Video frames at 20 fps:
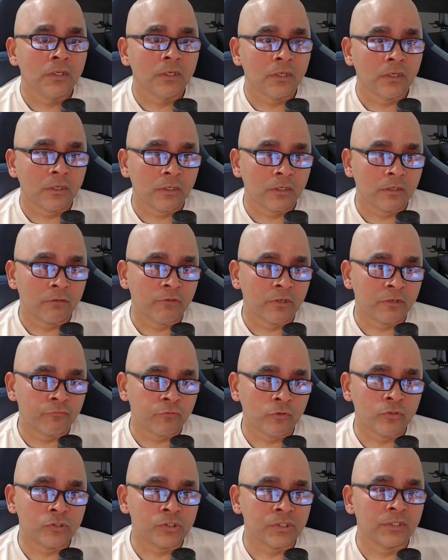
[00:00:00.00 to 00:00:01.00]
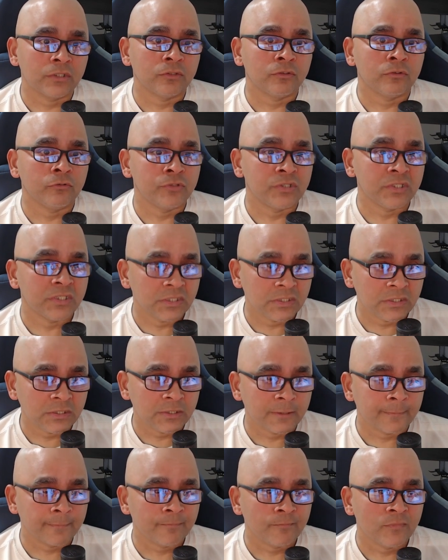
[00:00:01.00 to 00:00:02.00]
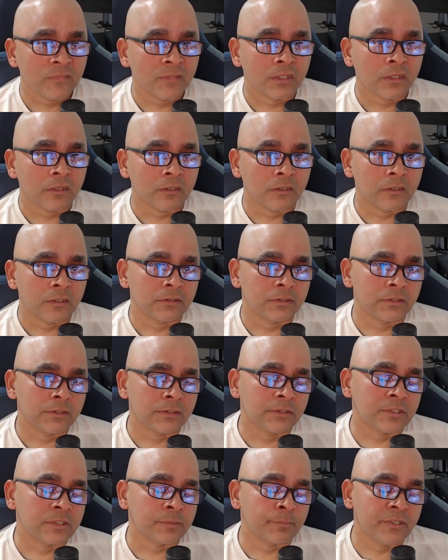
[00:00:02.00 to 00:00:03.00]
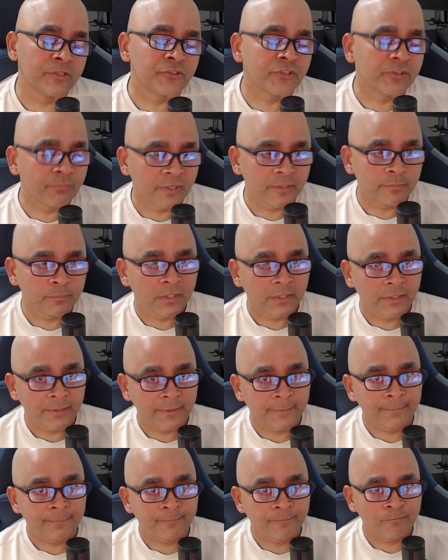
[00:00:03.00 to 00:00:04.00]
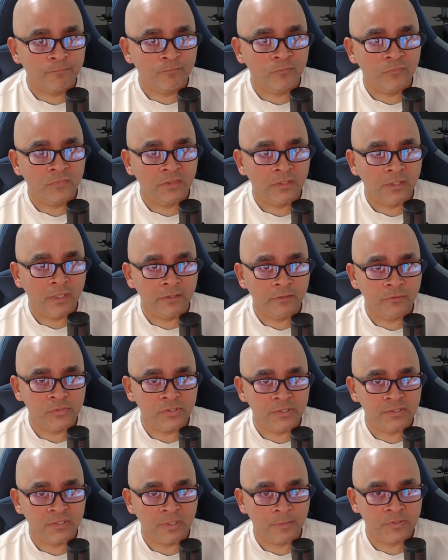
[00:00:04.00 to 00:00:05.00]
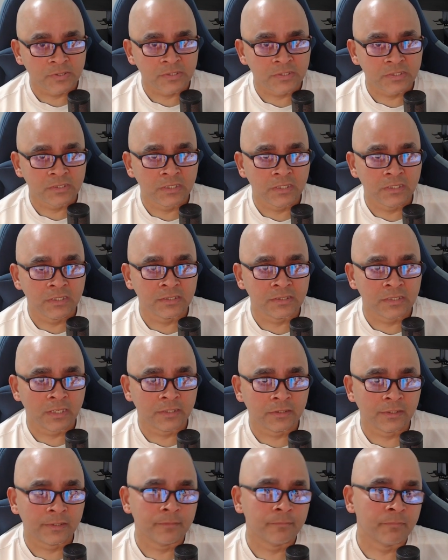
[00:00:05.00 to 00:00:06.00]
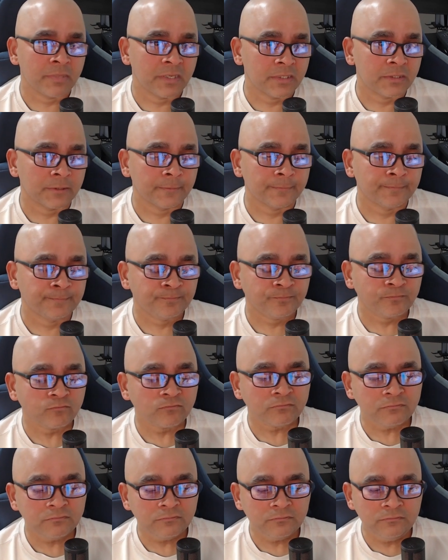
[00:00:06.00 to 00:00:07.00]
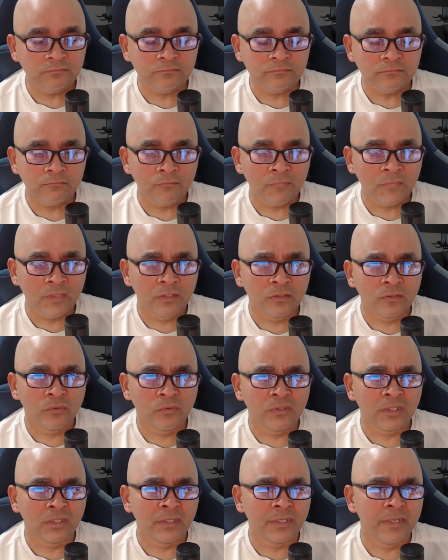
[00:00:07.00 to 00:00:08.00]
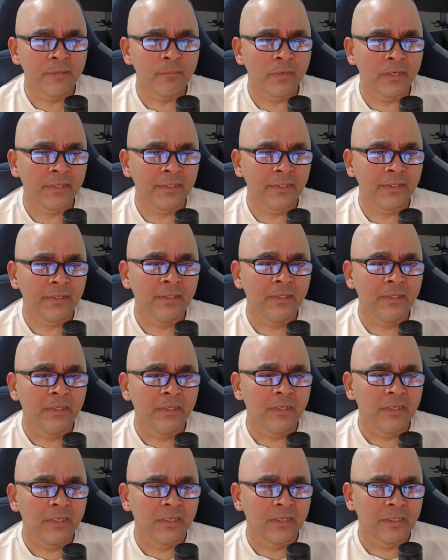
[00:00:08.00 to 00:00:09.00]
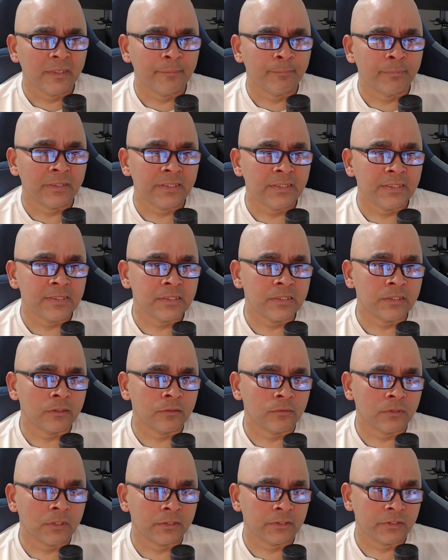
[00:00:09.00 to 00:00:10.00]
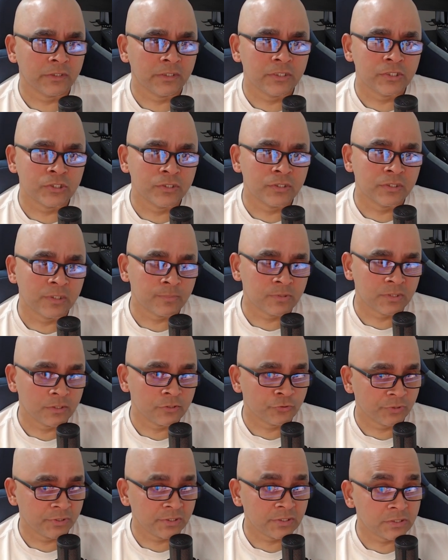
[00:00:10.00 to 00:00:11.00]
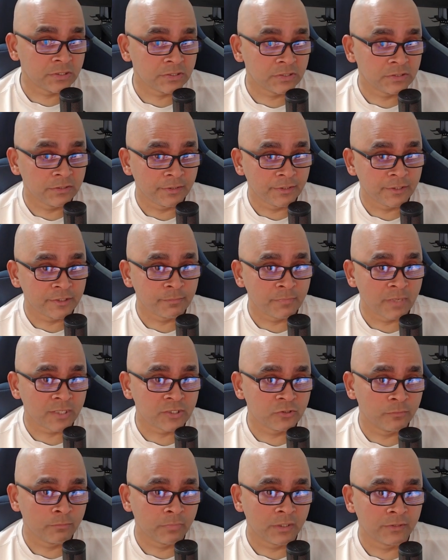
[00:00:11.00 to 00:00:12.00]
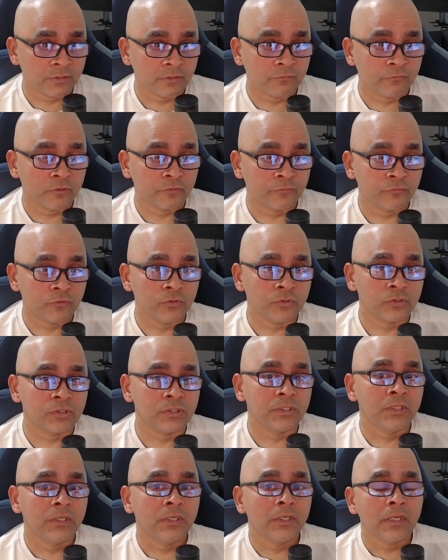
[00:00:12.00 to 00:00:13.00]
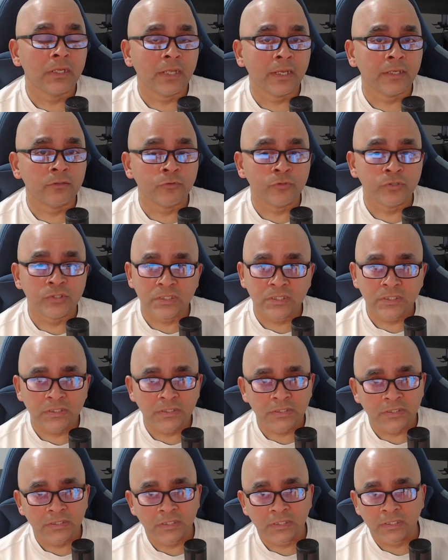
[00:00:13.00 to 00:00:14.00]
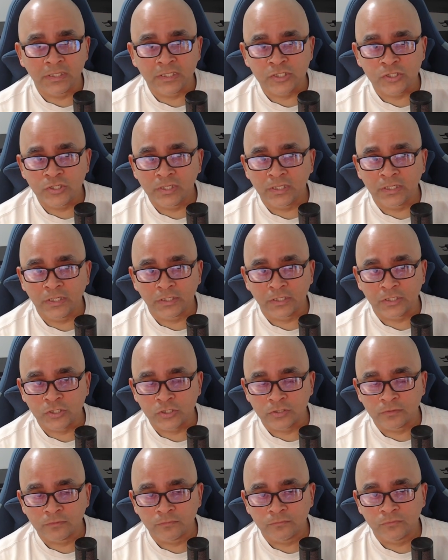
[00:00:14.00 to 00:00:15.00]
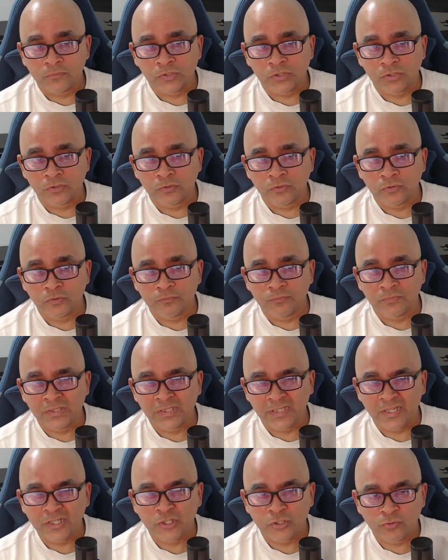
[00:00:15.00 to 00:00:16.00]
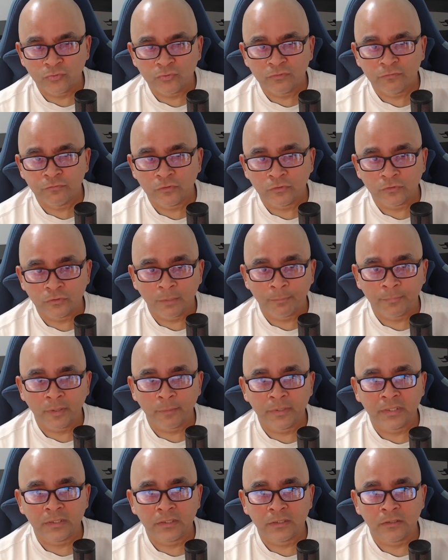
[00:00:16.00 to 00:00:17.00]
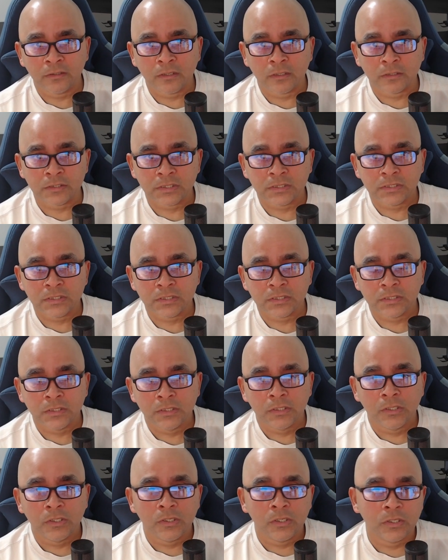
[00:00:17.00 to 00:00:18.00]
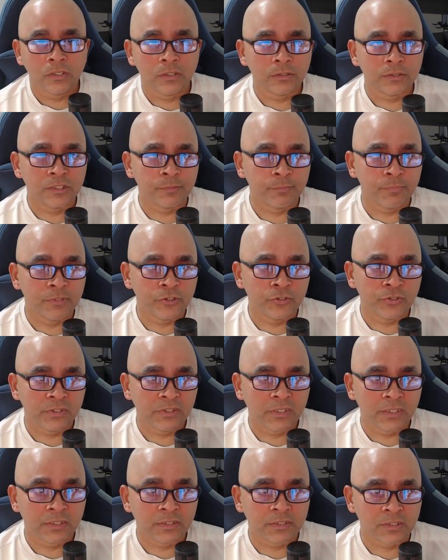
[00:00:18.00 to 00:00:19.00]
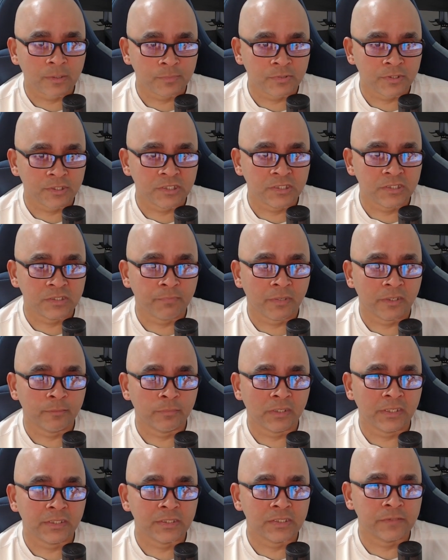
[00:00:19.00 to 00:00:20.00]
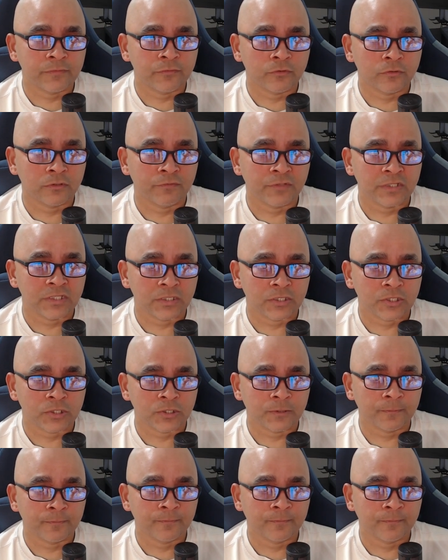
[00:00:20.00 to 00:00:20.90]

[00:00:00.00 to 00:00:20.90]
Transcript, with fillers: uh, workflows in Houdini, uh, the SpeedTree pipeline, and using Substance Designer and Painter. So currently my uh, playlist include Unreal Engine tips and tricks, 3ds Max to Blender workflows, and Houdini uh, HDA creation. So stay tuned for upcoming content on SpeedTree and substance pipelines for vegetation.